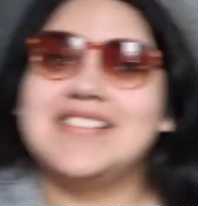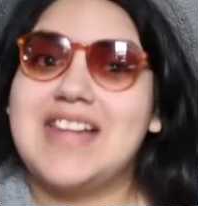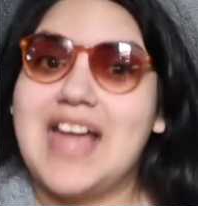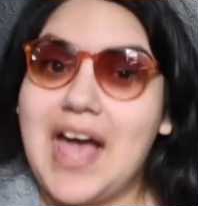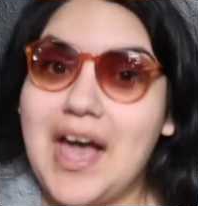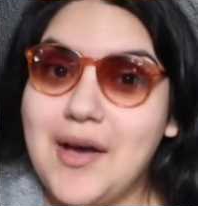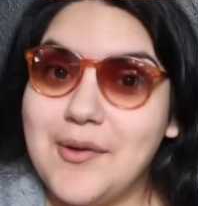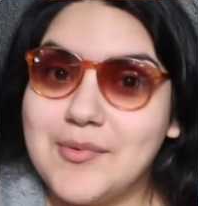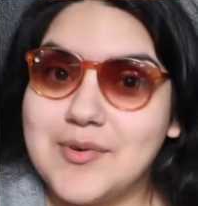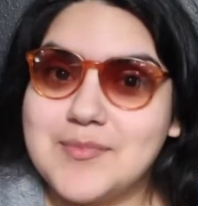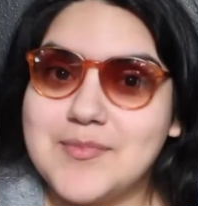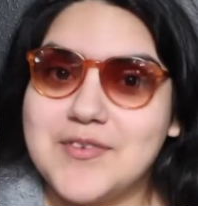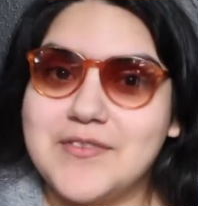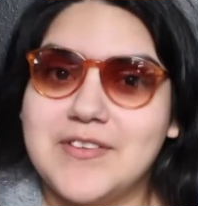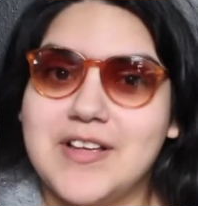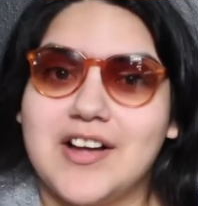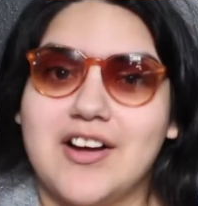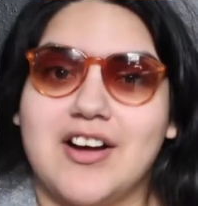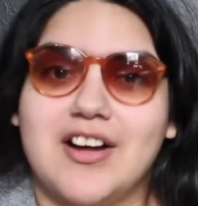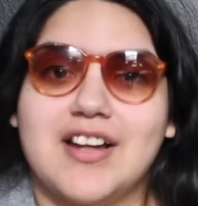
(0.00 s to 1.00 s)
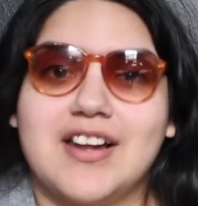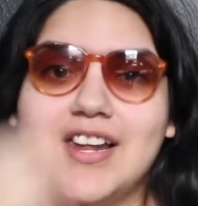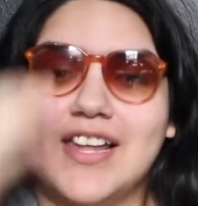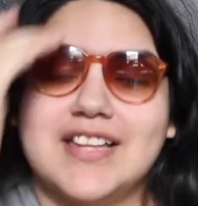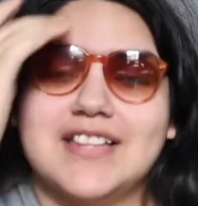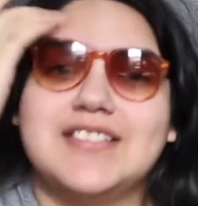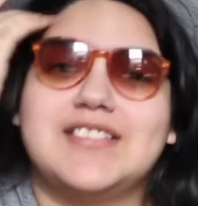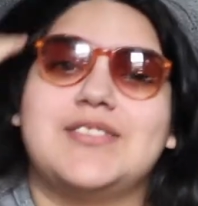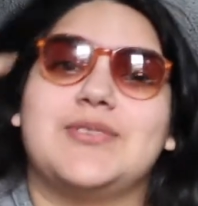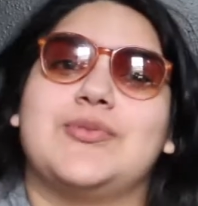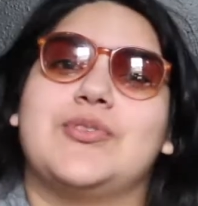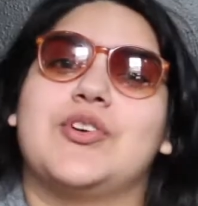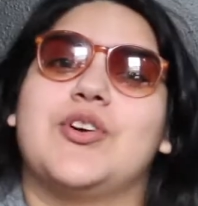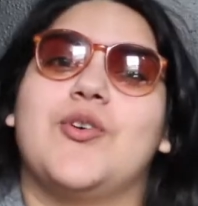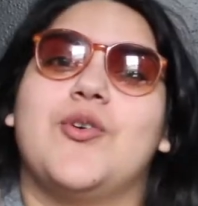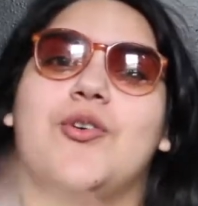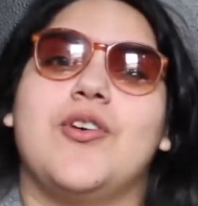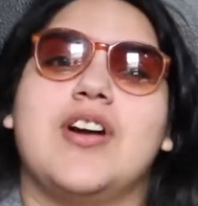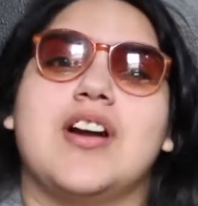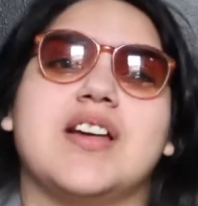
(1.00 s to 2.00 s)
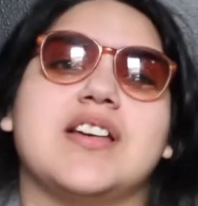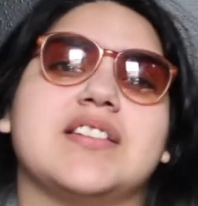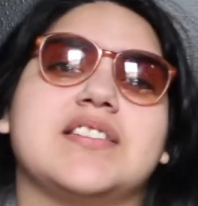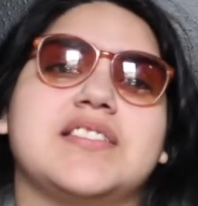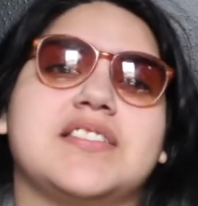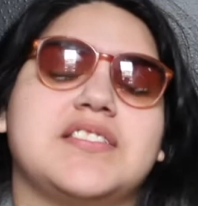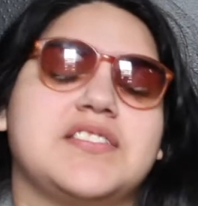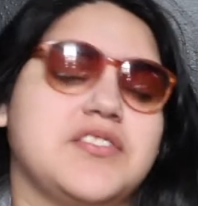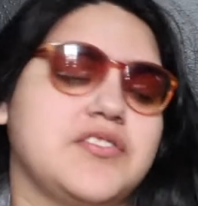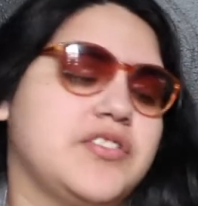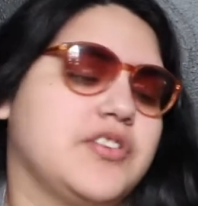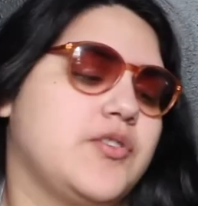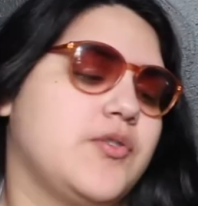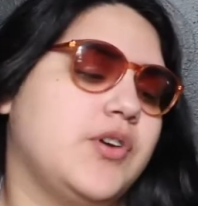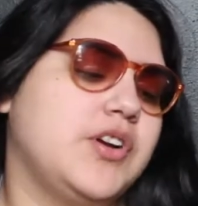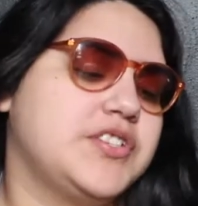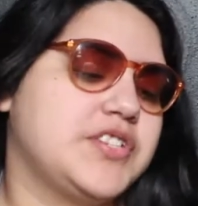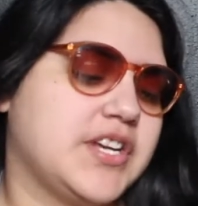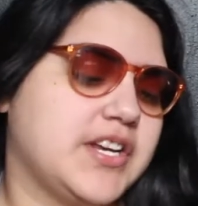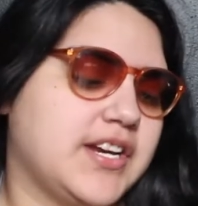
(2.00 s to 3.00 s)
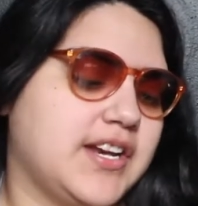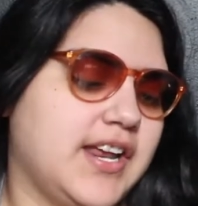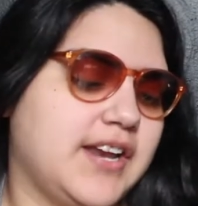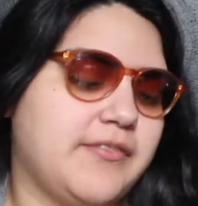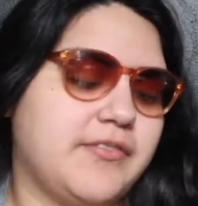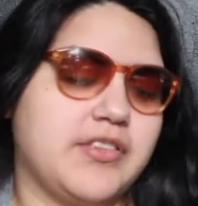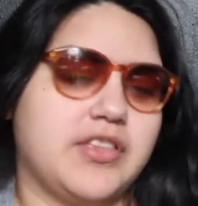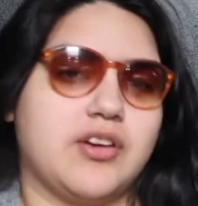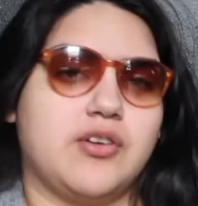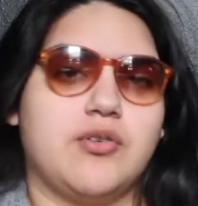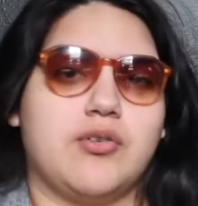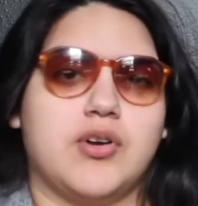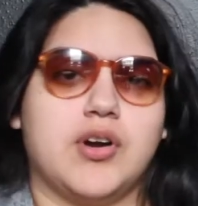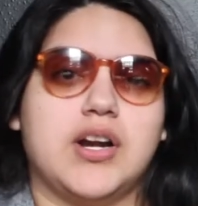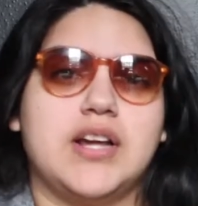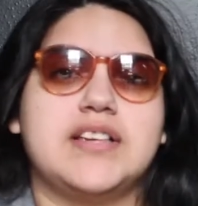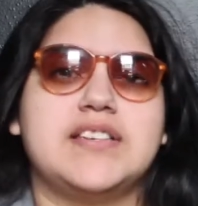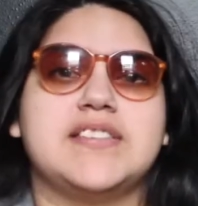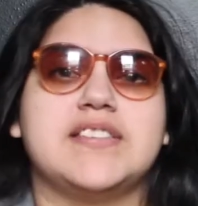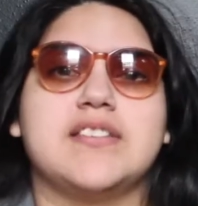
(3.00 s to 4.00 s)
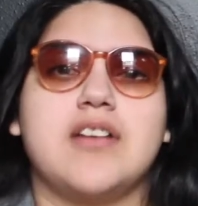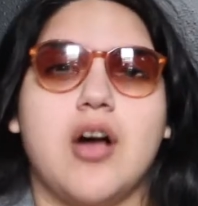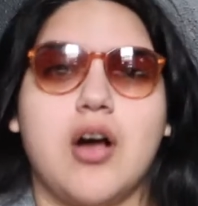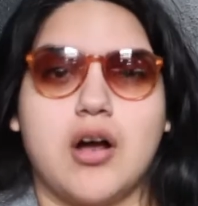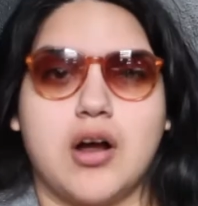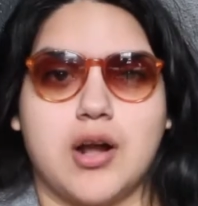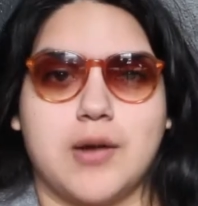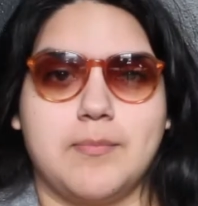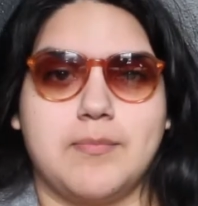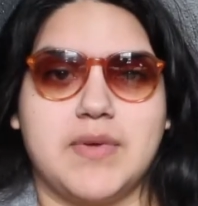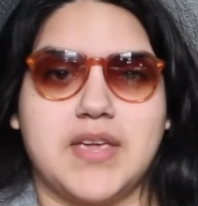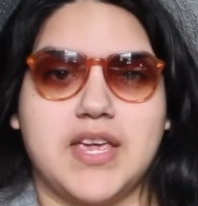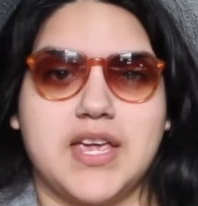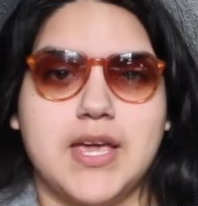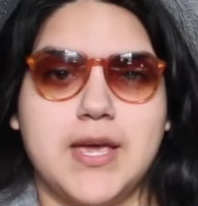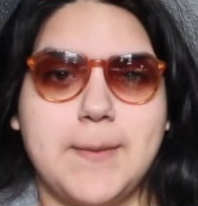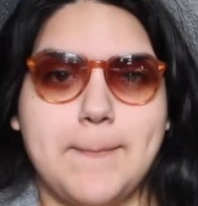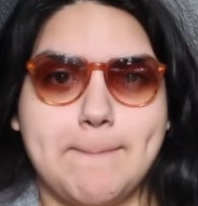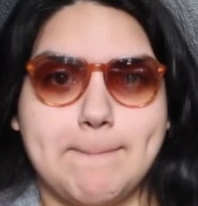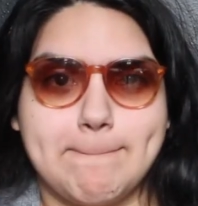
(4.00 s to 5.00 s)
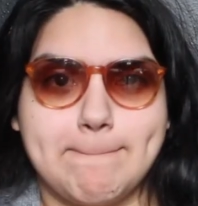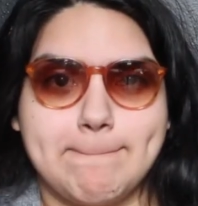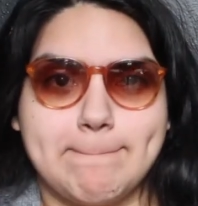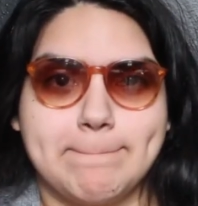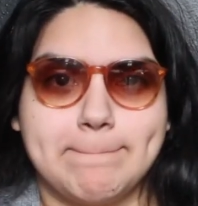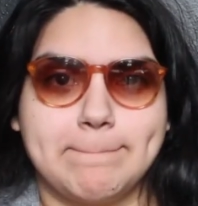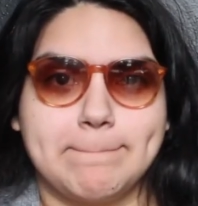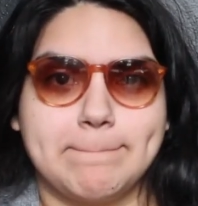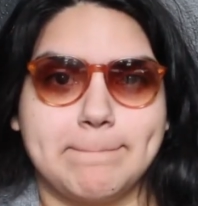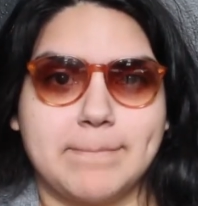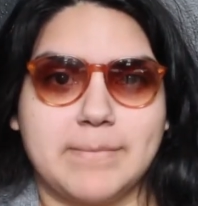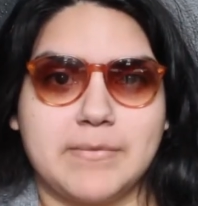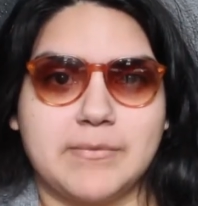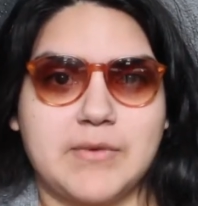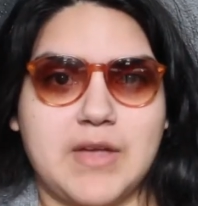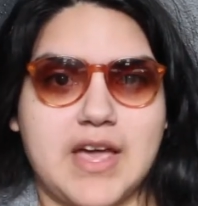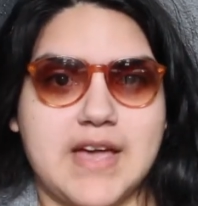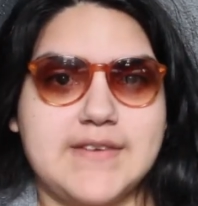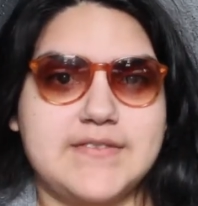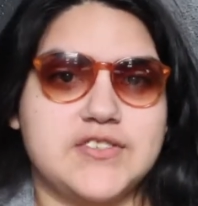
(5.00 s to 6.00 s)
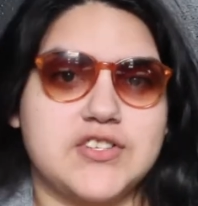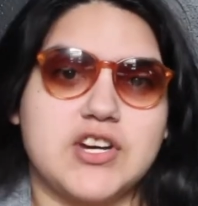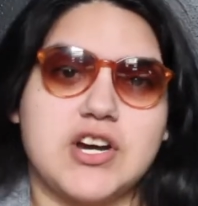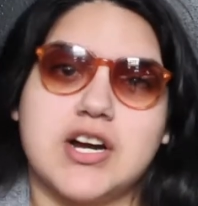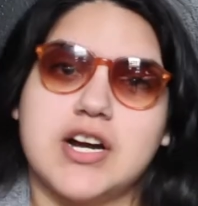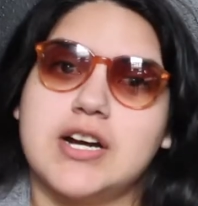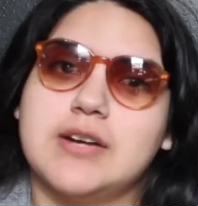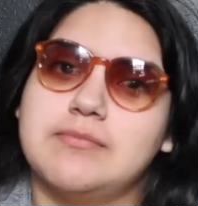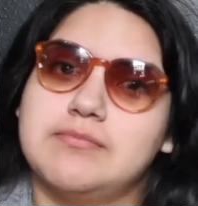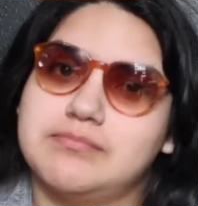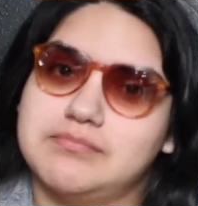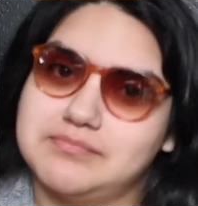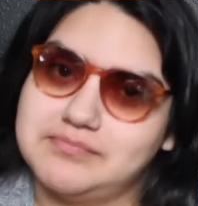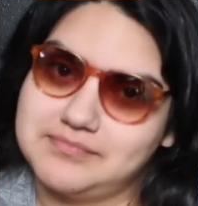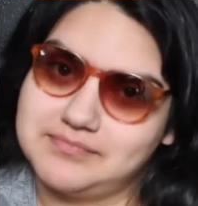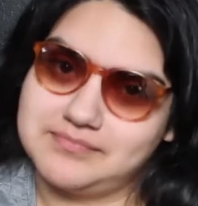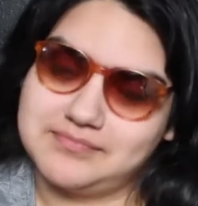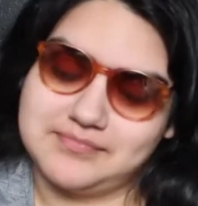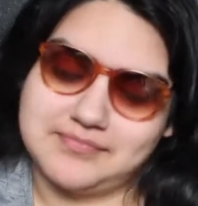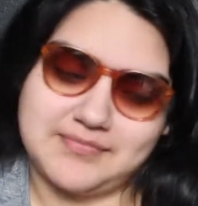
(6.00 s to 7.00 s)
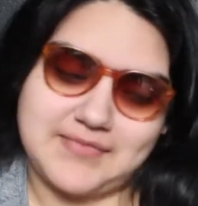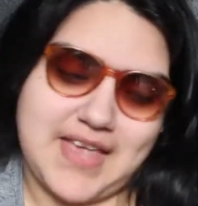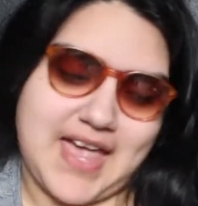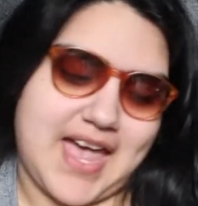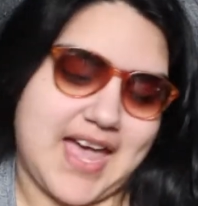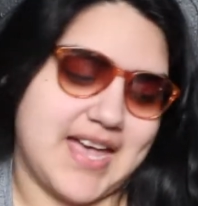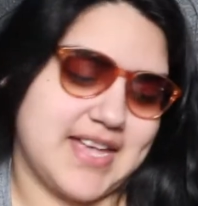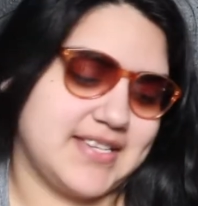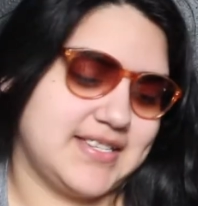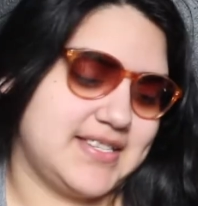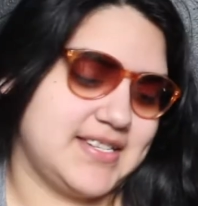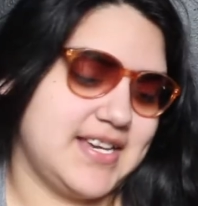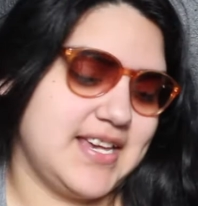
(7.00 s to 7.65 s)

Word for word: Now we're moving on into the chorus. So the chords you're going to need for the chorus are B, F sharp, and